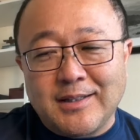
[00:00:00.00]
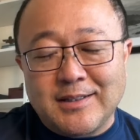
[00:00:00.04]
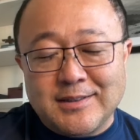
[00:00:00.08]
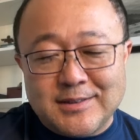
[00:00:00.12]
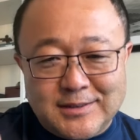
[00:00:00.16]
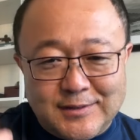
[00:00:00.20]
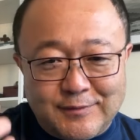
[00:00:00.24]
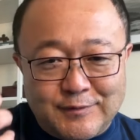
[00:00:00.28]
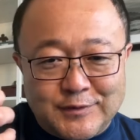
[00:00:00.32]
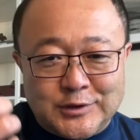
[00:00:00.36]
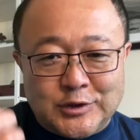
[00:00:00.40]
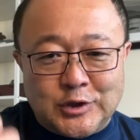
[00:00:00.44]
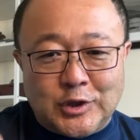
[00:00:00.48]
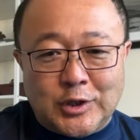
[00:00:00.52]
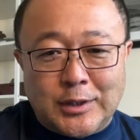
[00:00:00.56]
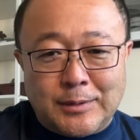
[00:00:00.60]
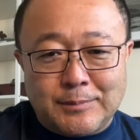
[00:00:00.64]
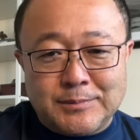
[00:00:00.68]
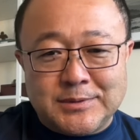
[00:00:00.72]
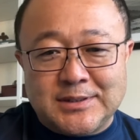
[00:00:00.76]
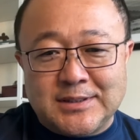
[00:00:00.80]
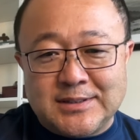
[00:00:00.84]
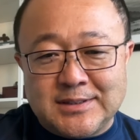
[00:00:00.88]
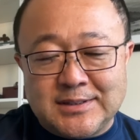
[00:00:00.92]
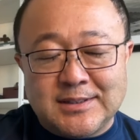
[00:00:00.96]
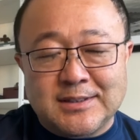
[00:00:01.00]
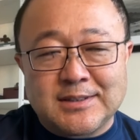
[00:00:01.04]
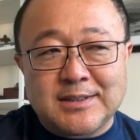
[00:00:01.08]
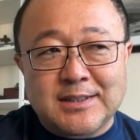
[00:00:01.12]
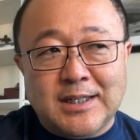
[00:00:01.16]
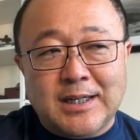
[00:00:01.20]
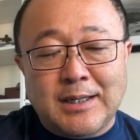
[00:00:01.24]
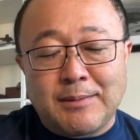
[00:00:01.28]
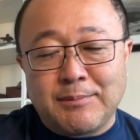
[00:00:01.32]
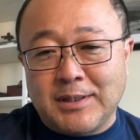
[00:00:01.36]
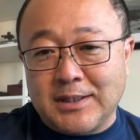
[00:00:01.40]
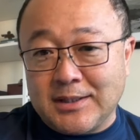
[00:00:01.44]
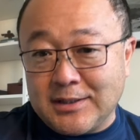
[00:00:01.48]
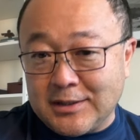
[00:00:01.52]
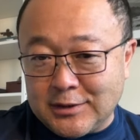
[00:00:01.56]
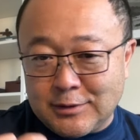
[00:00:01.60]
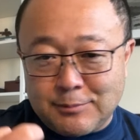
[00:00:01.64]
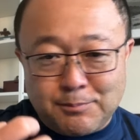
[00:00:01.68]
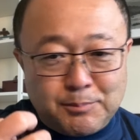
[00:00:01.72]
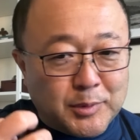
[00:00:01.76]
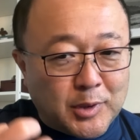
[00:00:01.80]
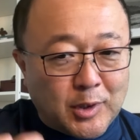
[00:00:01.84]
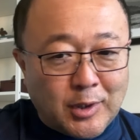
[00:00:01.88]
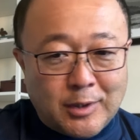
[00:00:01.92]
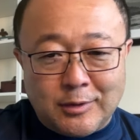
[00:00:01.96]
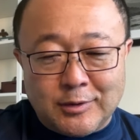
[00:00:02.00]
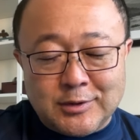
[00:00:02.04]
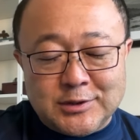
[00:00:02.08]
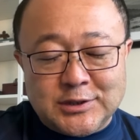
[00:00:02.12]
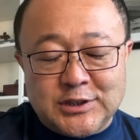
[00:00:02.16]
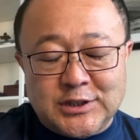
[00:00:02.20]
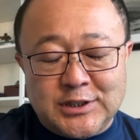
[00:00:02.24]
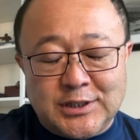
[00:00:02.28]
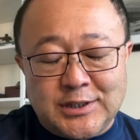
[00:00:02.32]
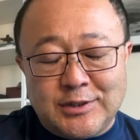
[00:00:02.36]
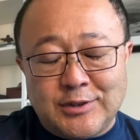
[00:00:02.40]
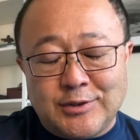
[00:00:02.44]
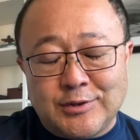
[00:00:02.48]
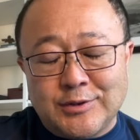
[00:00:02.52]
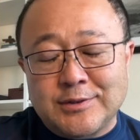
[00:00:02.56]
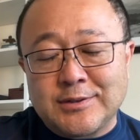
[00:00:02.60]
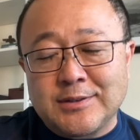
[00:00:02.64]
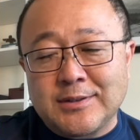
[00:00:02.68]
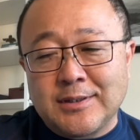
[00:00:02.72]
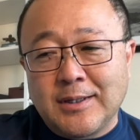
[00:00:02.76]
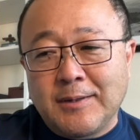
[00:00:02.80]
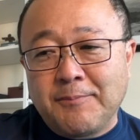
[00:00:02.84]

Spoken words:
Steve Jobs is described as this product genius